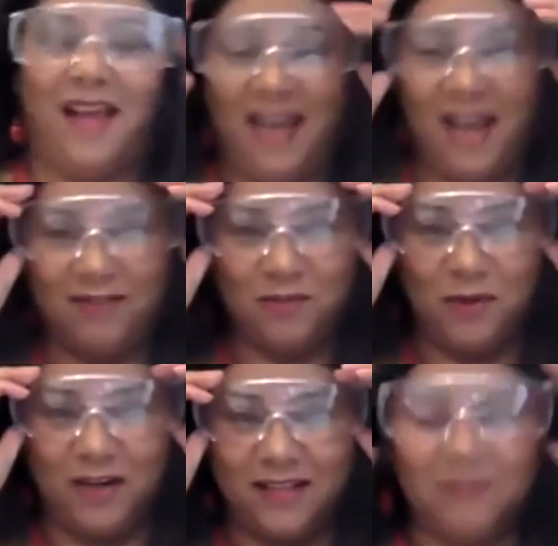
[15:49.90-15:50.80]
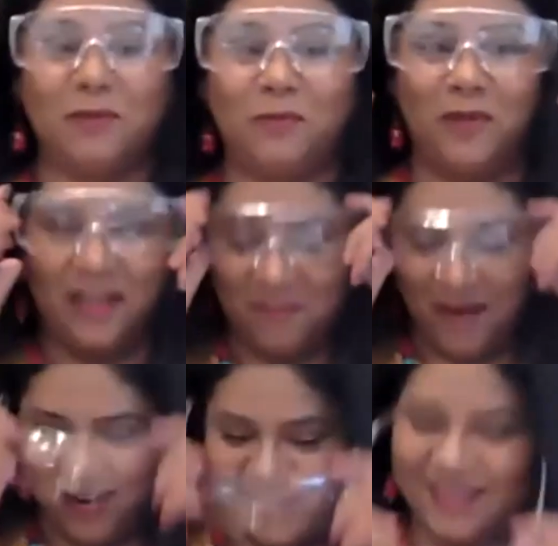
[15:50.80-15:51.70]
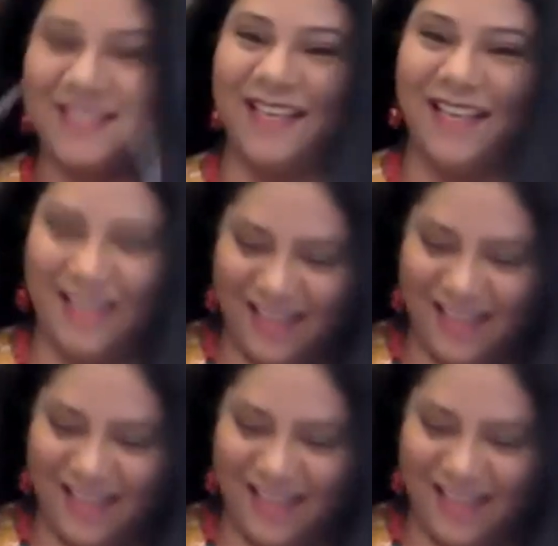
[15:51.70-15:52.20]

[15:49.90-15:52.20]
I have to wear them to protect my eyes.